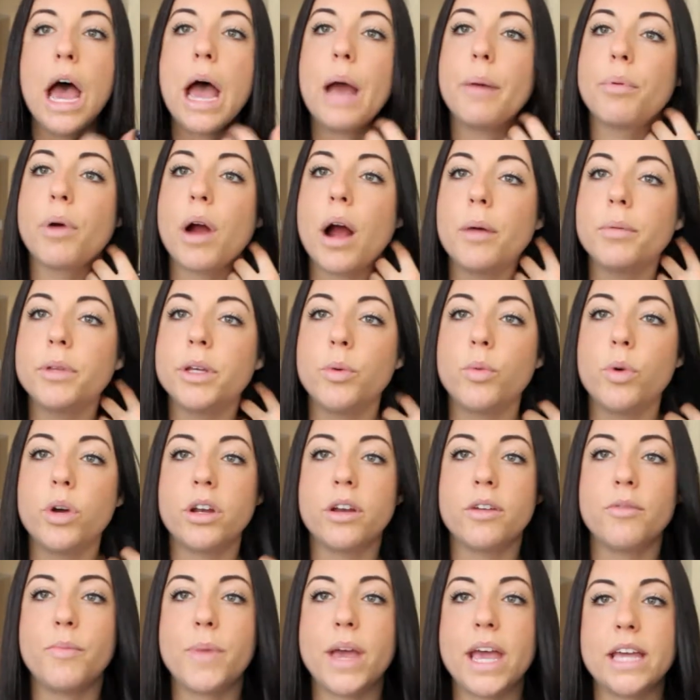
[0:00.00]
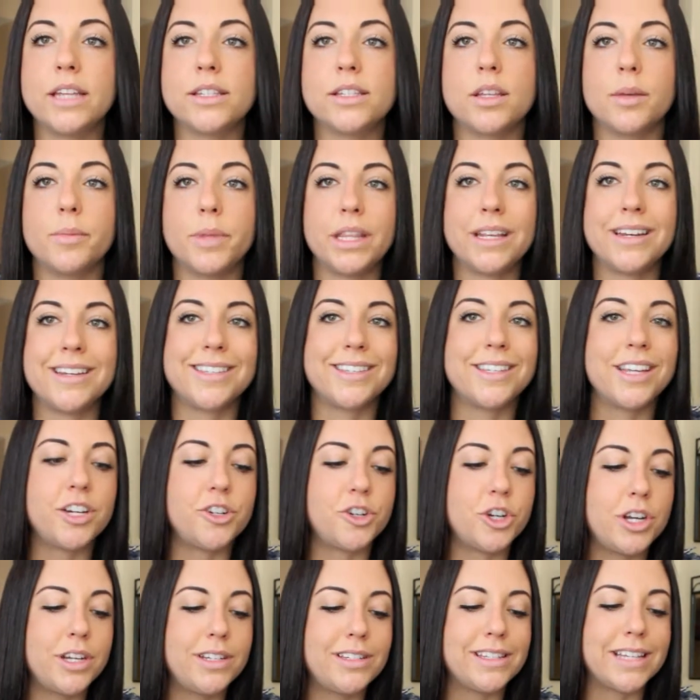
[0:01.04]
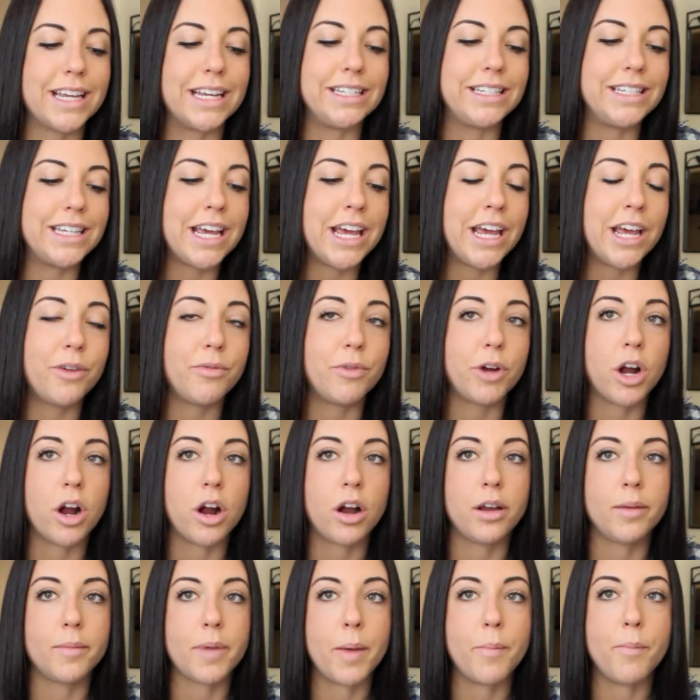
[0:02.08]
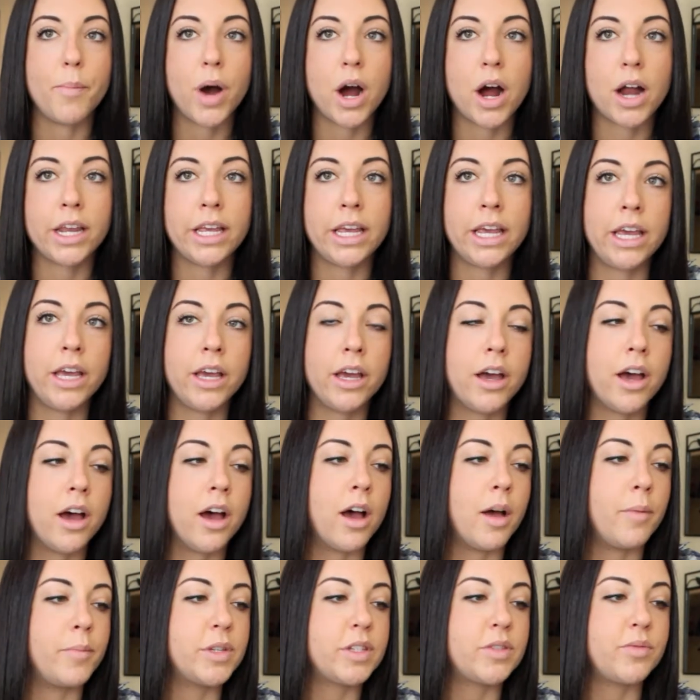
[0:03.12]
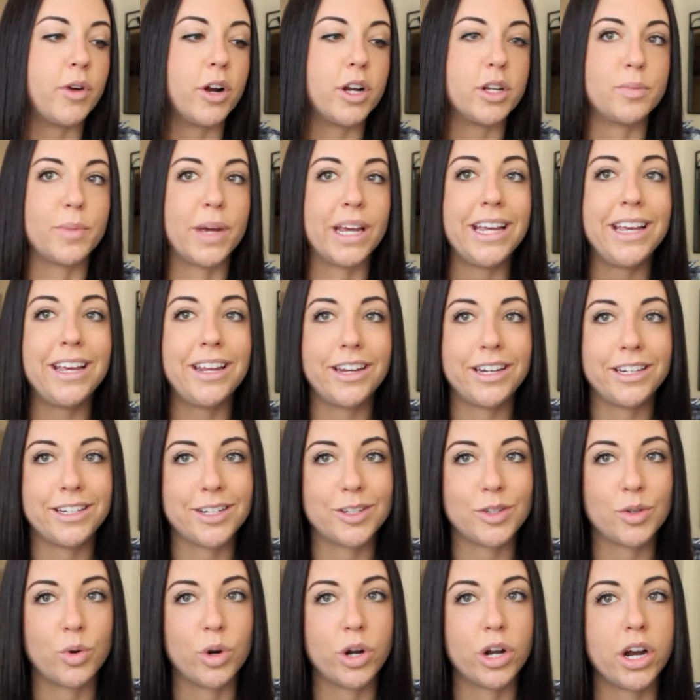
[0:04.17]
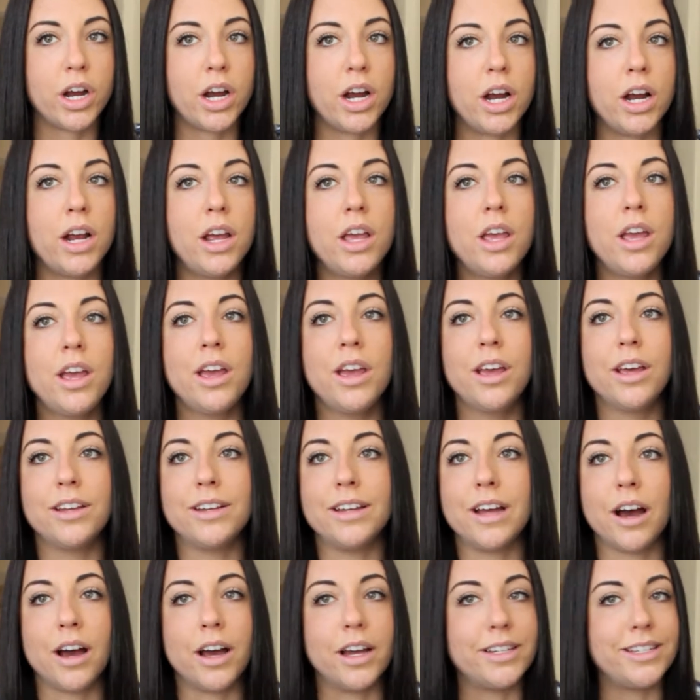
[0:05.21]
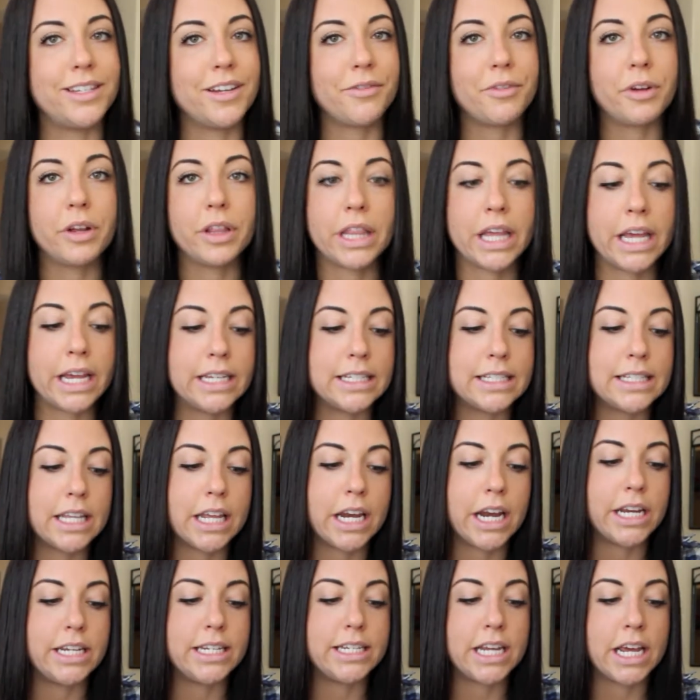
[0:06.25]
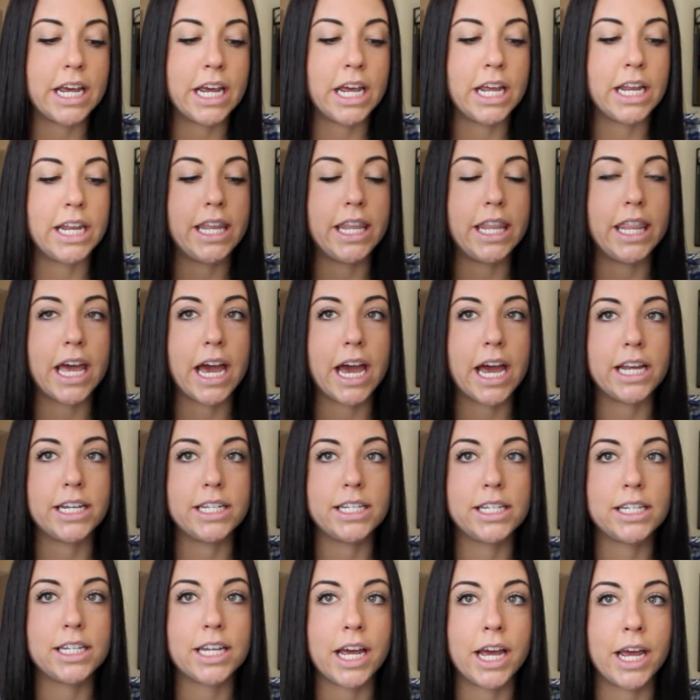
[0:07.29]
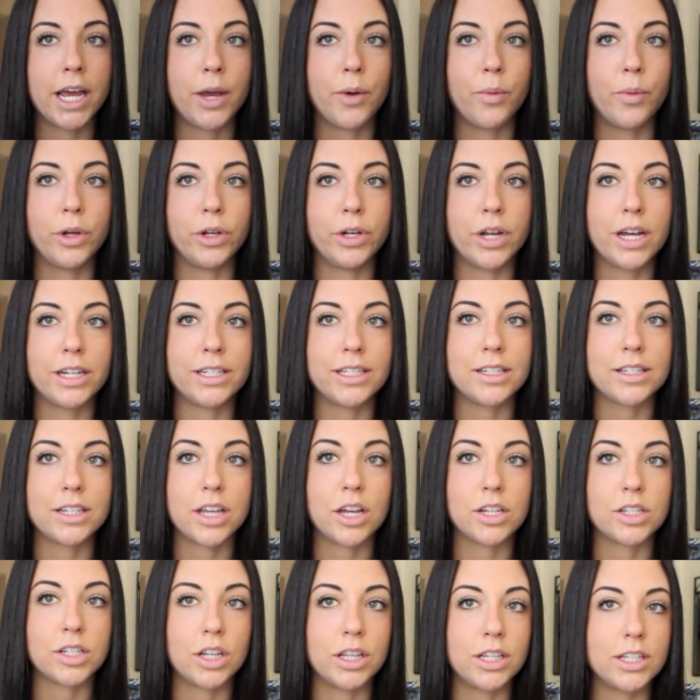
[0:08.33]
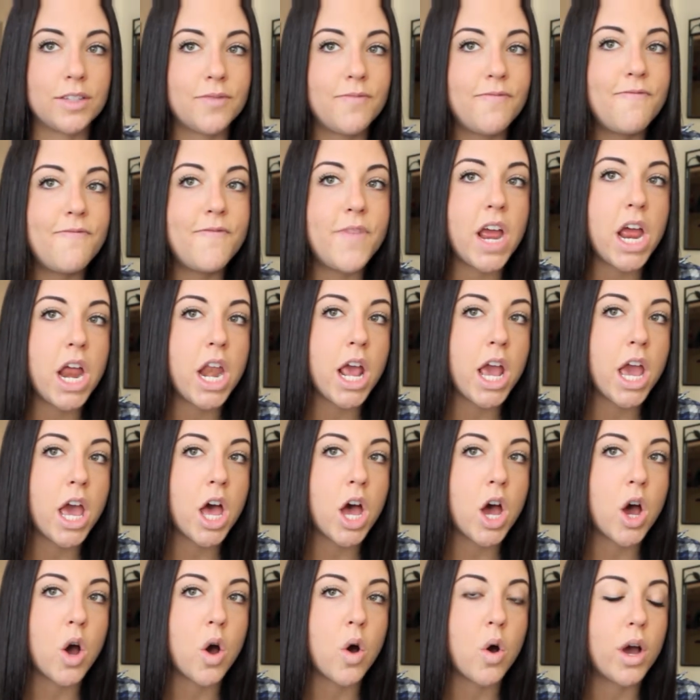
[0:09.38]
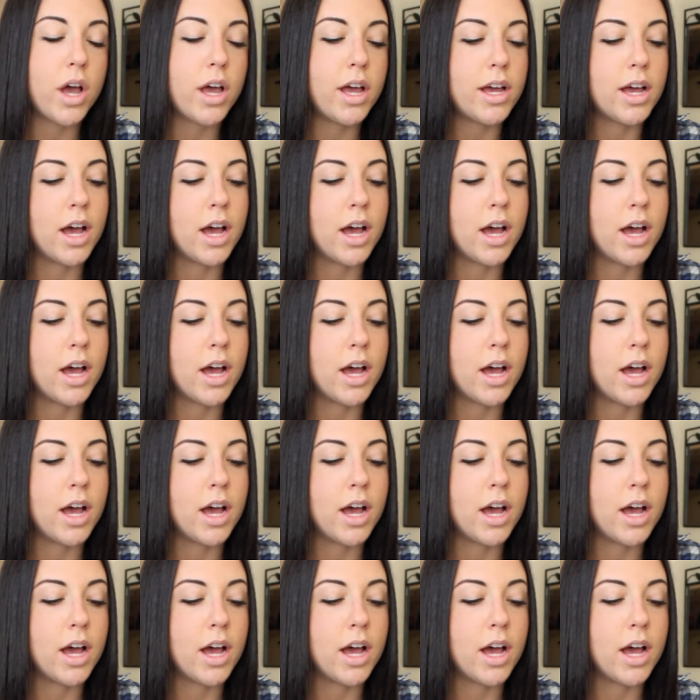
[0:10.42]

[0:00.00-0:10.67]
I probably wouldn't have made some of the decisions I did regarding my body, as far as my eating disorder, different things that I did that I will not discuss on this video.